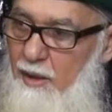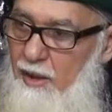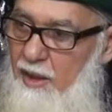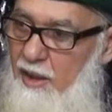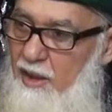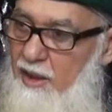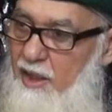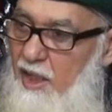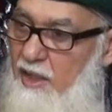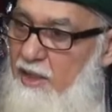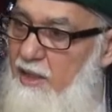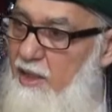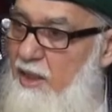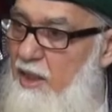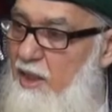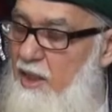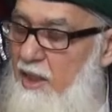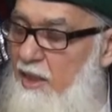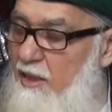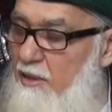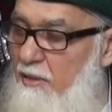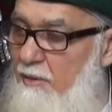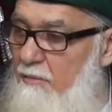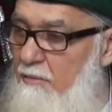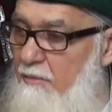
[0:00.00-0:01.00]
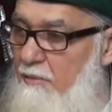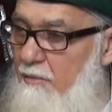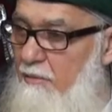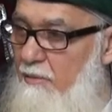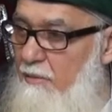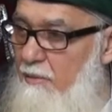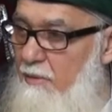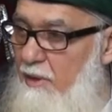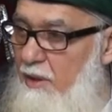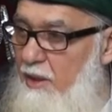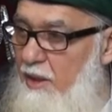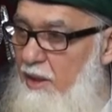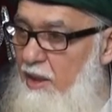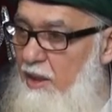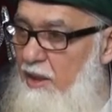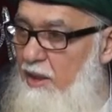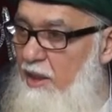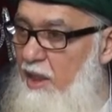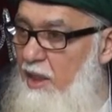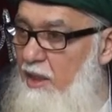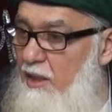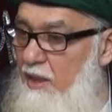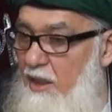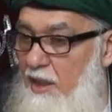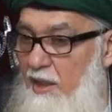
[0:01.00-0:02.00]
He
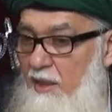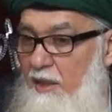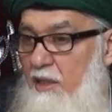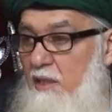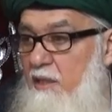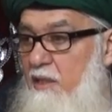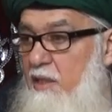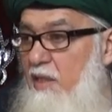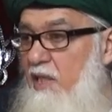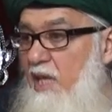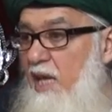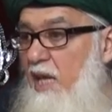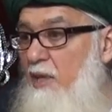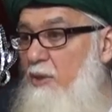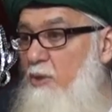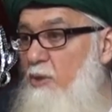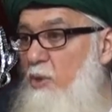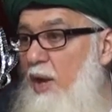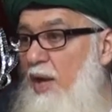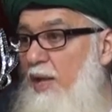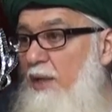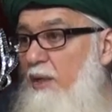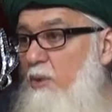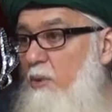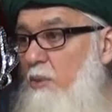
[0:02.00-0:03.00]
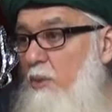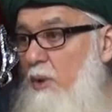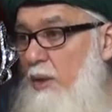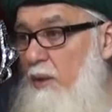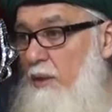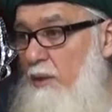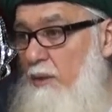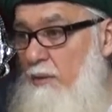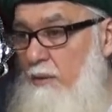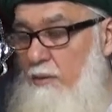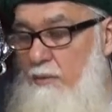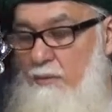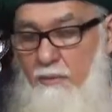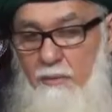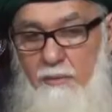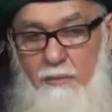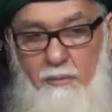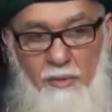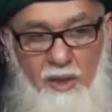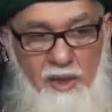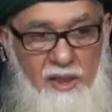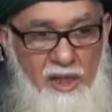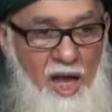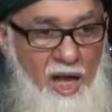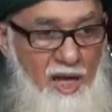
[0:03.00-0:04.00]
didn't say to anyone,
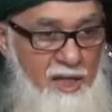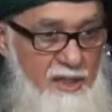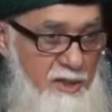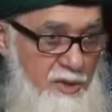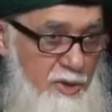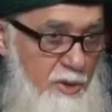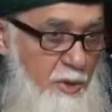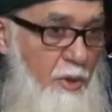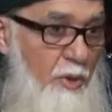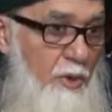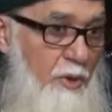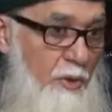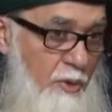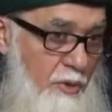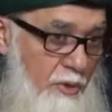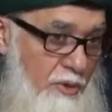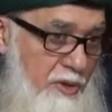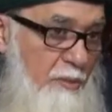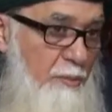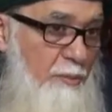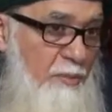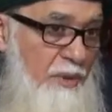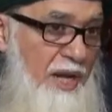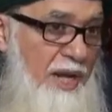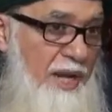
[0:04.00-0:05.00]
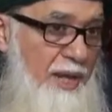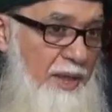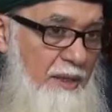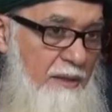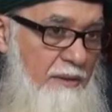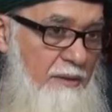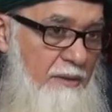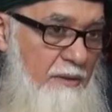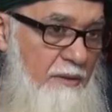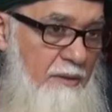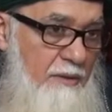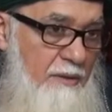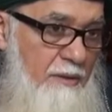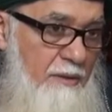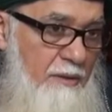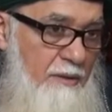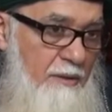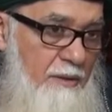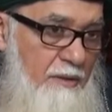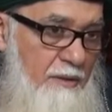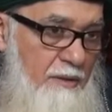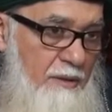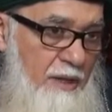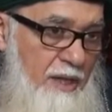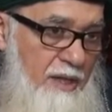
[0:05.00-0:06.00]
but I saw the plate,
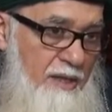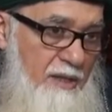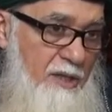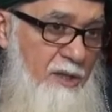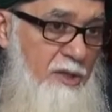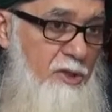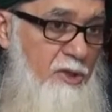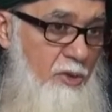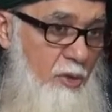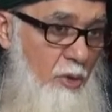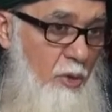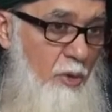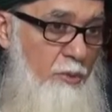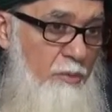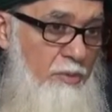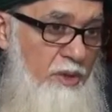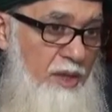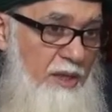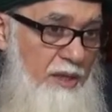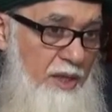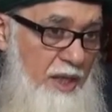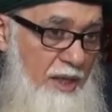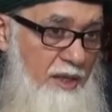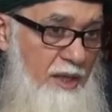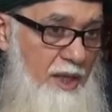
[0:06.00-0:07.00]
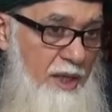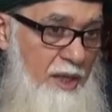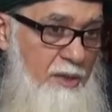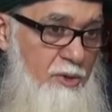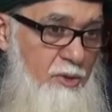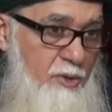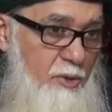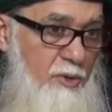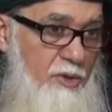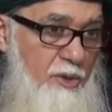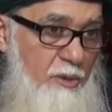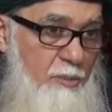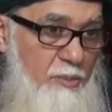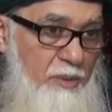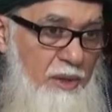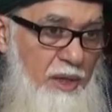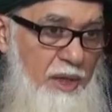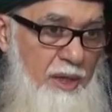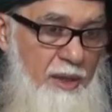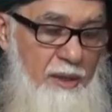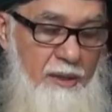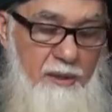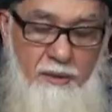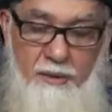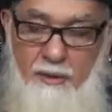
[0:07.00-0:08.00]
and he saw me that I saw the
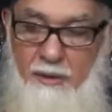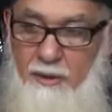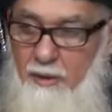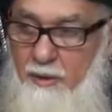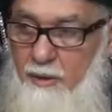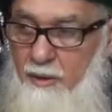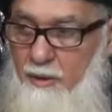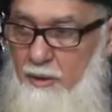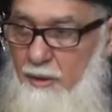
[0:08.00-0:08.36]
plate.